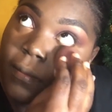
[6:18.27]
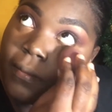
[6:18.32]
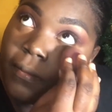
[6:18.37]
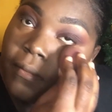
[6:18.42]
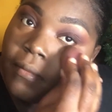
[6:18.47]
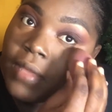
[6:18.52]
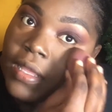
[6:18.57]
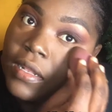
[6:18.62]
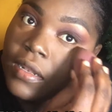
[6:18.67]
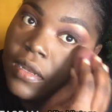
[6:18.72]

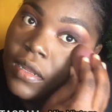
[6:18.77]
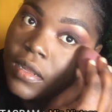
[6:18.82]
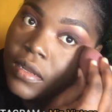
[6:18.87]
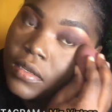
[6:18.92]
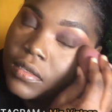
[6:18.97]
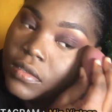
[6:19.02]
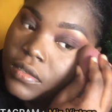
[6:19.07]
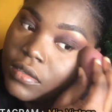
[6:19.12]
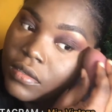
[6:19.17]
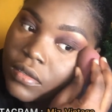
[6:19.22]
melt that
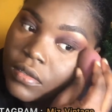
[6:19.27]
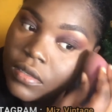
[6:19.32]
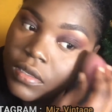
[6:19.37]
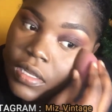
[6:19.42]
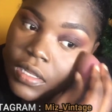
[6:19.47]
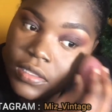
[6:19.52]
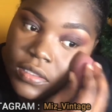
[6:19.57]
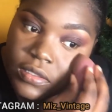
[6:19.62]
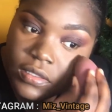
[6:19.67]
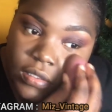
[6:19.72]

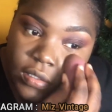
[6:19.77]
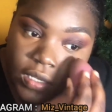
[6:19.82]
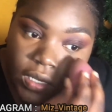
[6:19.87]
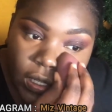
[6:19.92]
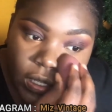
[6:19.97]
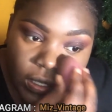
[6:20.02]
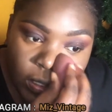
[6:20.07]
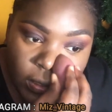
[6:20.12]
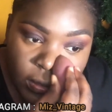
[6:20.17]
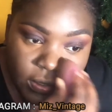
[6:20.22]

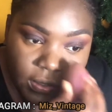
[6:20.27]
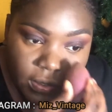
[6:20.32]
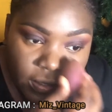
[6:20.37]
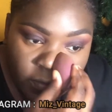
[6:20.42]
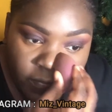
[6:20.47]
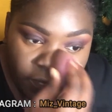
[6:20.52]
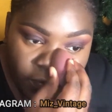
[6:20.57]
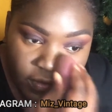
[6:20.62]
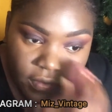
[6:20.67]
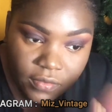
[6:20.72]
concealer into
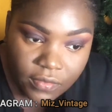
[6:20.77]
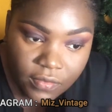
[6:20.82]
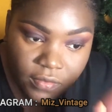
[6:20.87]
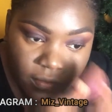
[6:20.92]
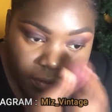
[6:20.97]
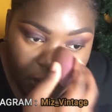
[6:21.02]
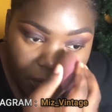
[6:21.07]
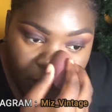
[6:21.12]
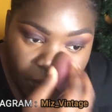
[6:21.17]
your face.